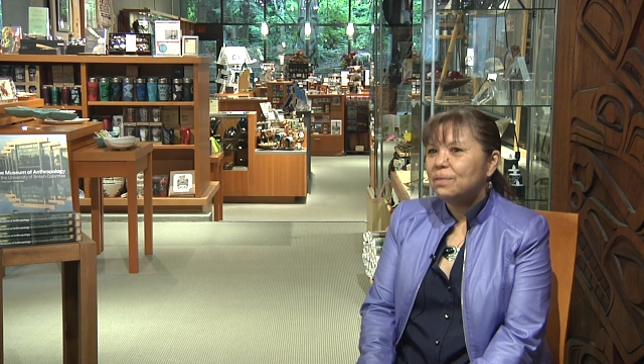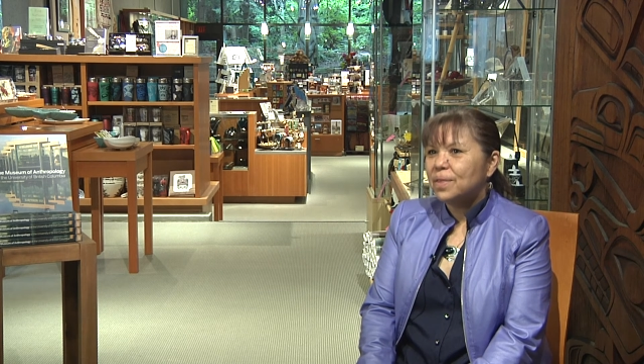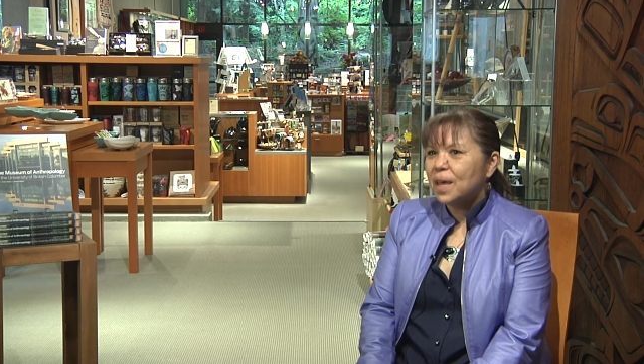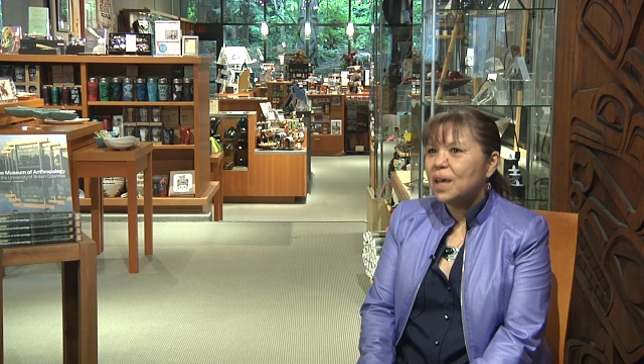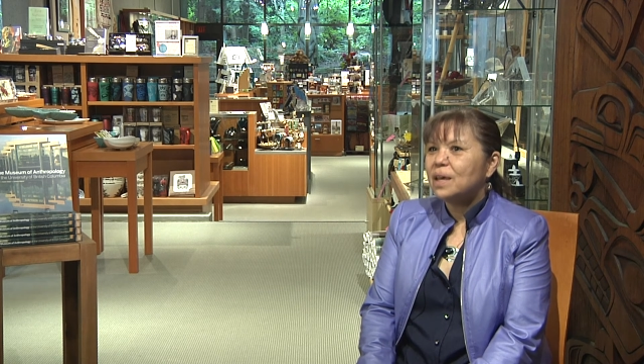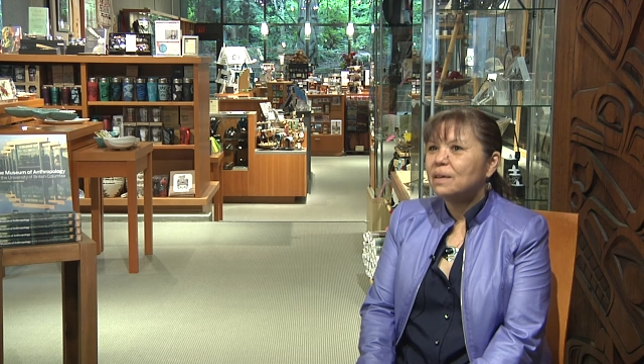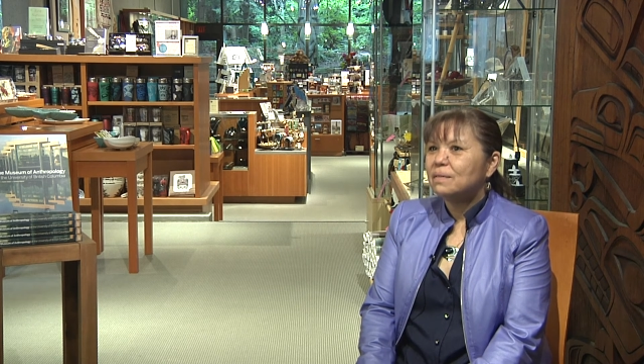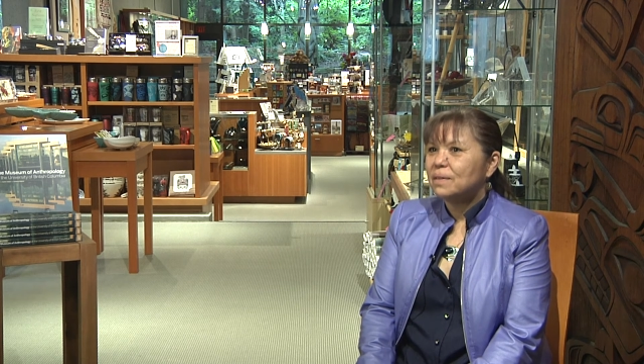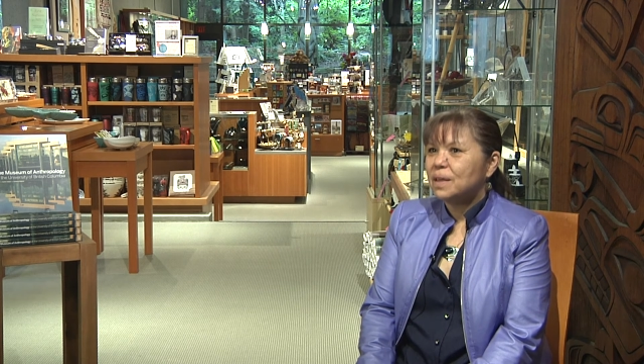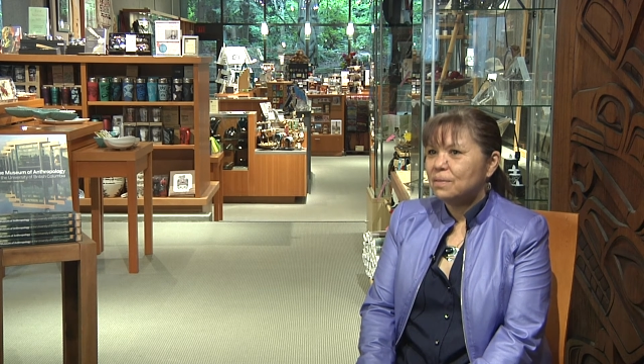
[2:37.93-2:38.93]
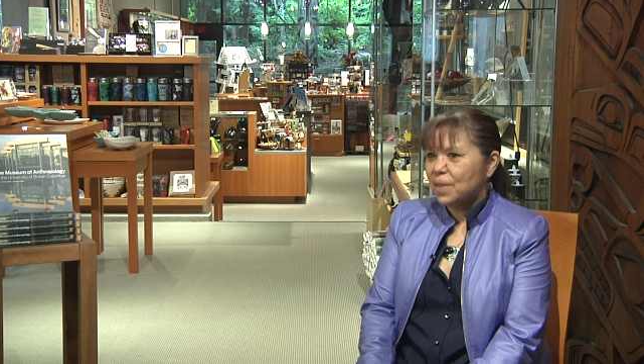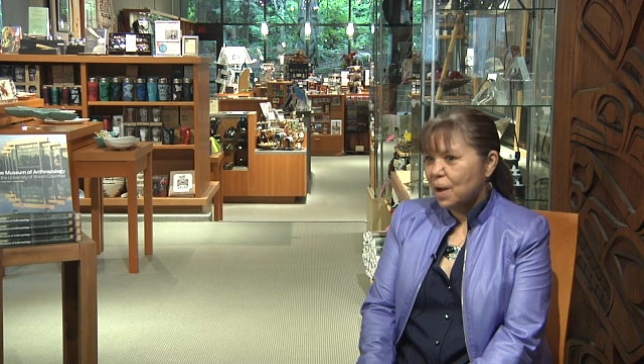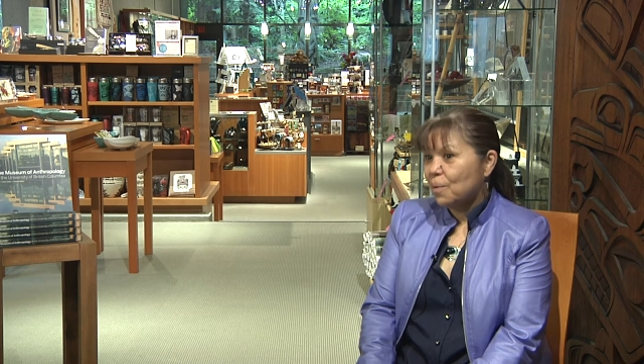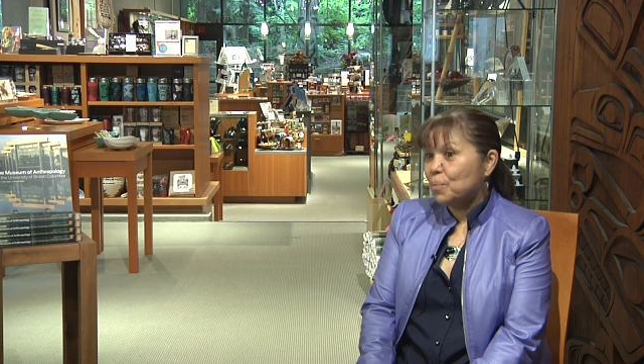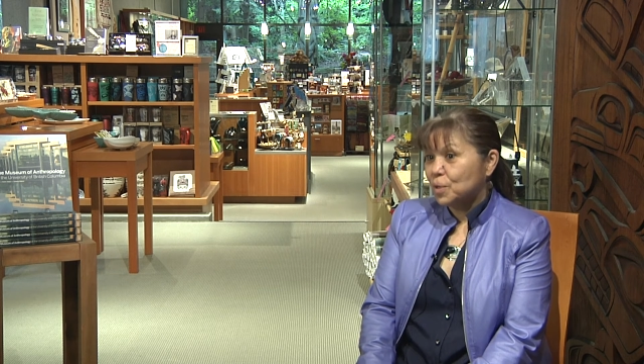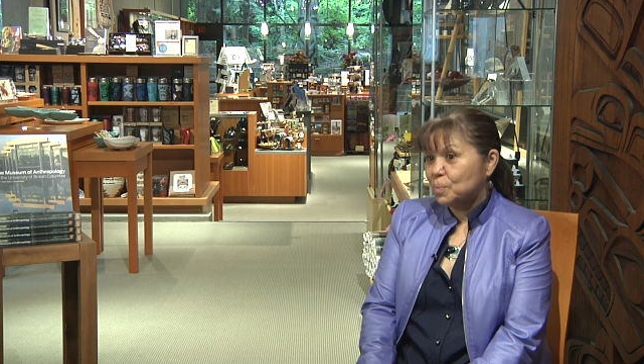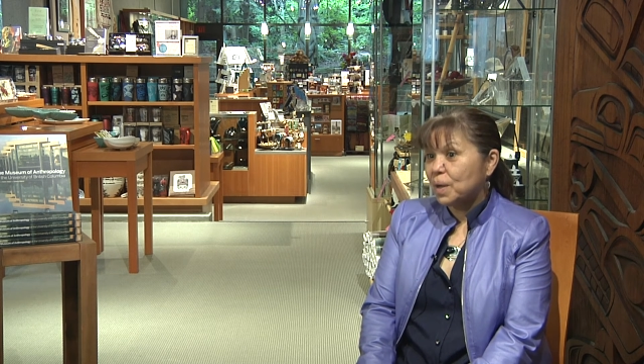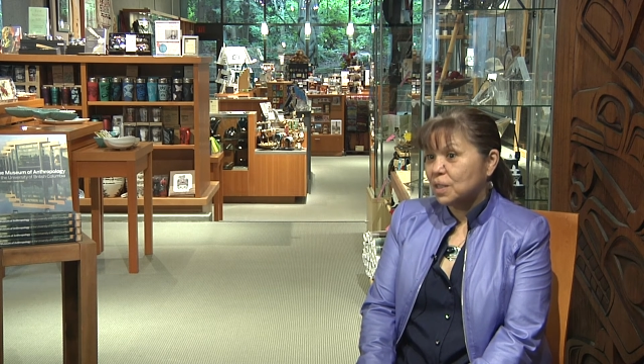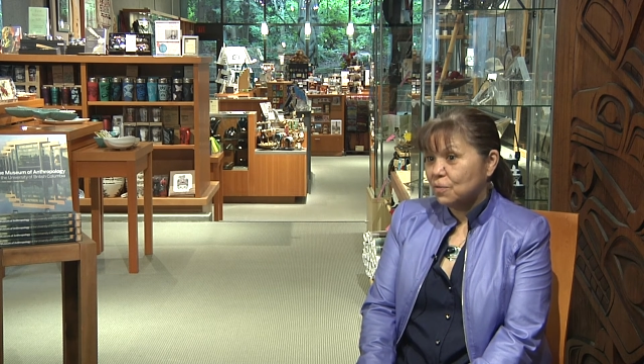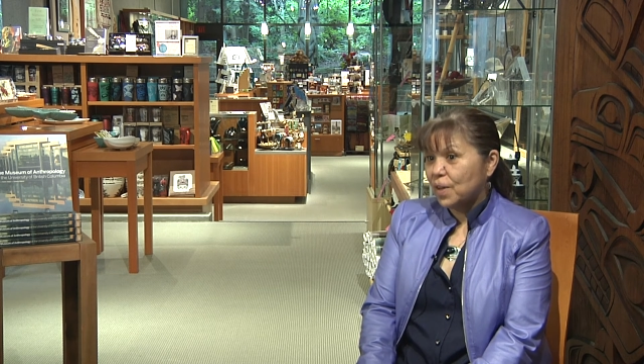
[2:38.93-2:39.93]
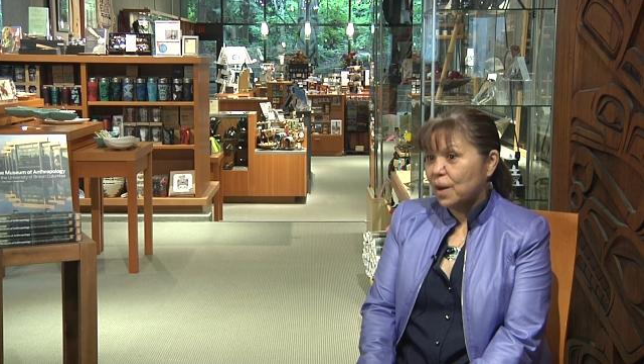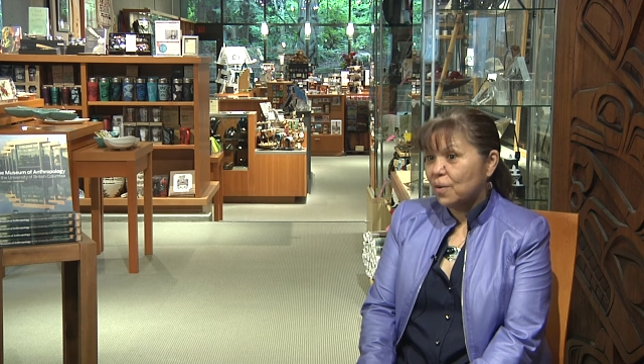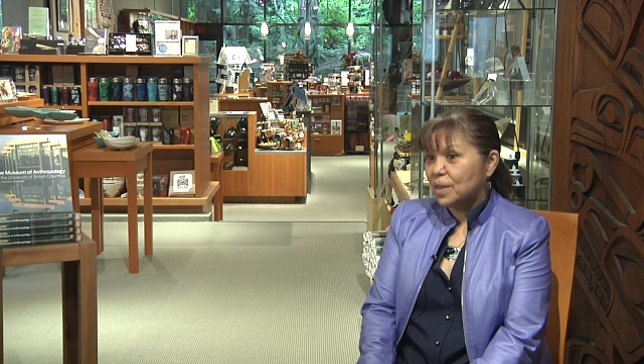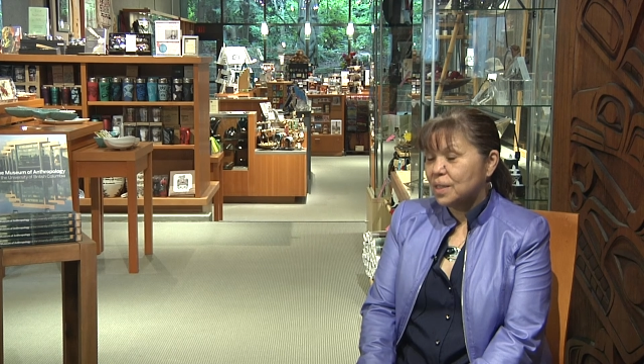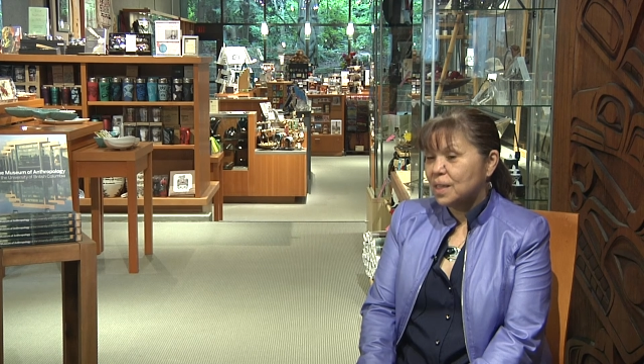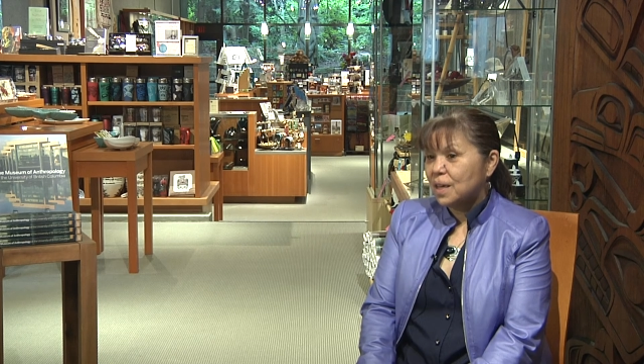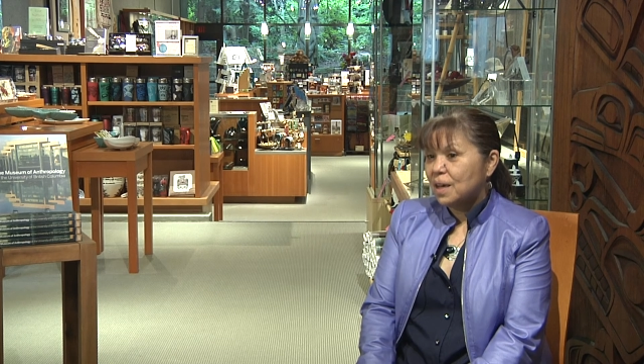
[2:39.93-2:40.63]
they, in their respective eras,